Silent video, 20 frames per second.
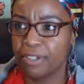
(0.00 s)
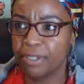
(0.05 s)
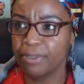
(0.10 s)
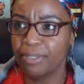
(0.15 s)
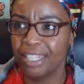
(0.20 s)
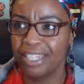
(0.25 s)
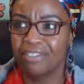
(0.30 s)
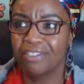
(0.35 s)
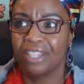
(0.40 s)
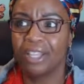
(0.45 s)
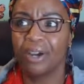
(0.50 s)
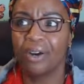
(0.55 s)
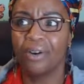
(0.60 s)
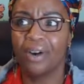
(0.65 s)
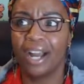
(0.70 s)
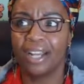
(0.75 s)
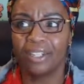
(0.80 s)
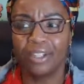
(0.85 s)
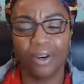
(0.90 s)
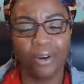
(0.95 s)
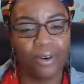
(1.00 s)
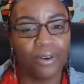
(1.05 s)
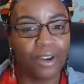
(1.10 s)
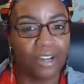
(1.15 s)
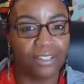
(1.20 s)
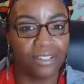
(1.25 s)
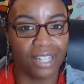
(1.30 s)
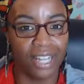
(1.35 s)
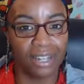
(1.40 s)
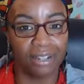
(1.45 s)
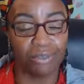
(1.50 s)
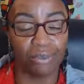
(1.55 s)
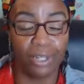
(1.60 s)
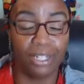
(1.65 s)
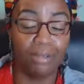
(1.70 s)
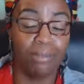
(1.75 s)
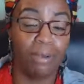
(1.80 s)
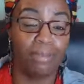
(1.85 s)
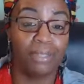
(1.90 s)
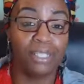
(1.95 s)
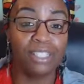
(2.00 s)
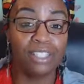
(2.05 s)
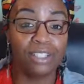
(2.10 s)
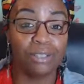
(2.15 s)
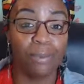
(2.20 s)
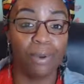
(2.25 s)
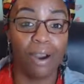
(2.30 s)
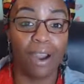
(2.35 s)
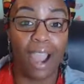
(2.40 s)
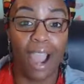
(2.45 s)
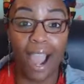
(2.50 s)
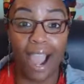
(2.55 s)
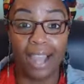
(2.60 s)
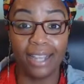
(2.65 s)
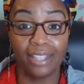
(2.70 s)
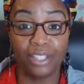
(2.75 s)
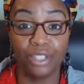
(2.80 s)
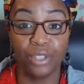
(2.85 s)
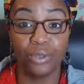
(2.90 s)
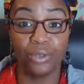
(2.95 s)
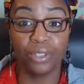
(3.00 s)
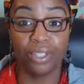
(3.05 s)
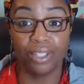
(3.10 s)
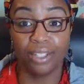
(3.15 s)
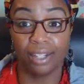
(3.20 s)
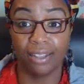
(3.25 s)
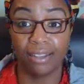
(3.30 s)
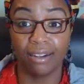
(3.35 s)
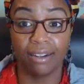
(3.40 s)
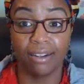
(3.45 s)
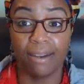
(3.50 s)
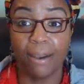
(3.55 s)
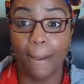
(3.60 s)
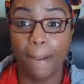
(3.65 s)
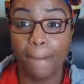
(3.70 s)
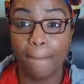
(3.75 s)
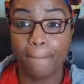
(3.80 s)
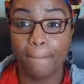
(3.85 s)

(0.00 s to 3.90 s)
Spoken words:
phone, even though I know, you know, like running my business part, I can use another